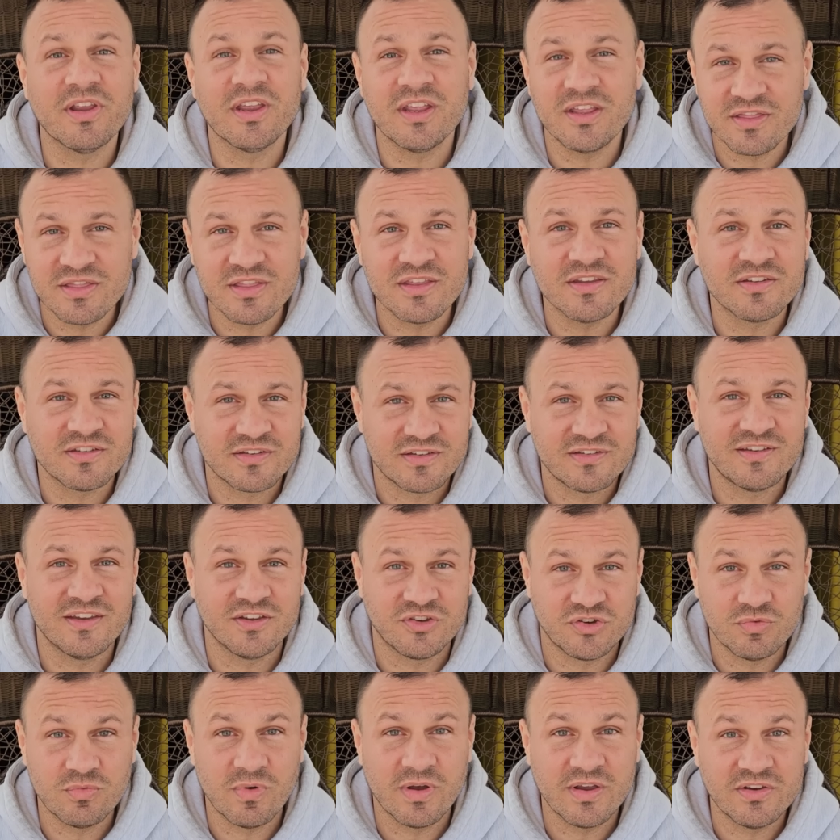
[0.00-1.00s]
in this
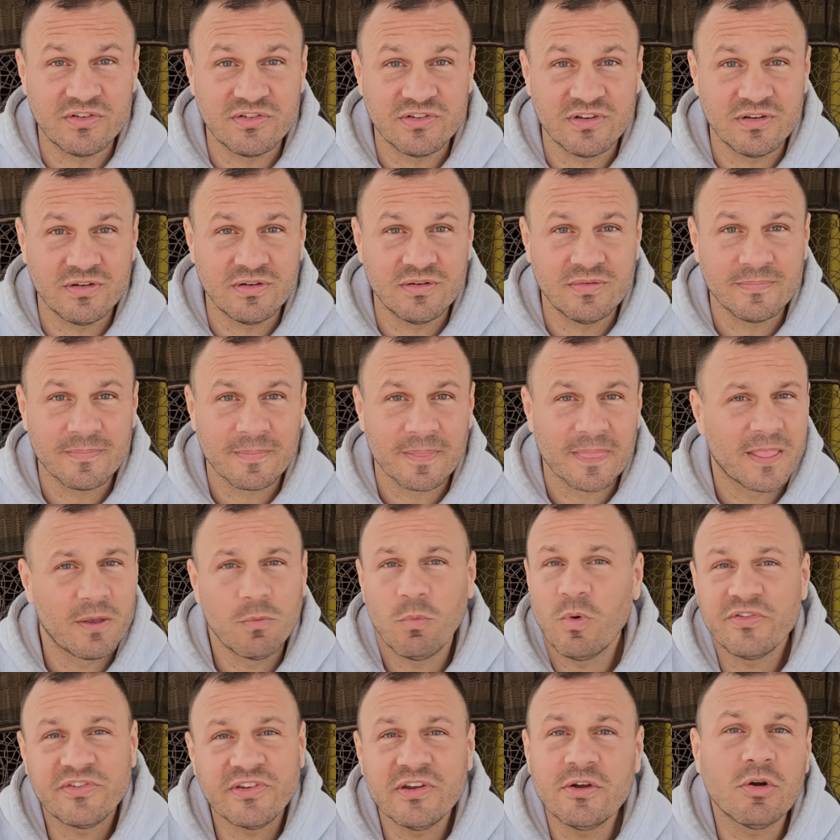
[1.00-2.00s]
situation it
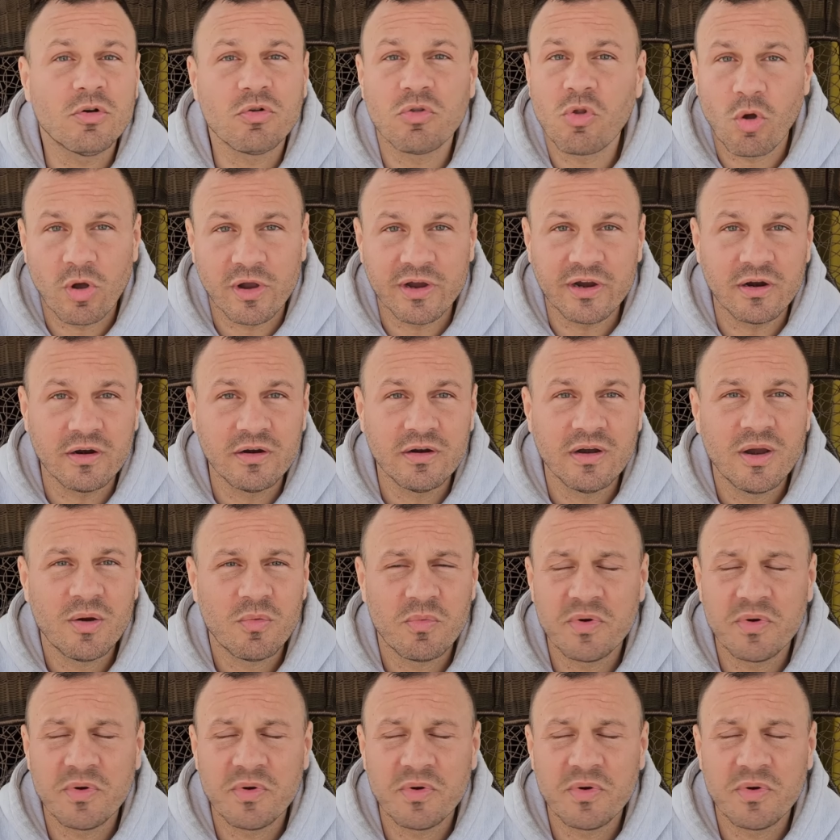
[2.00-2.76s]
wasn't her lawyer,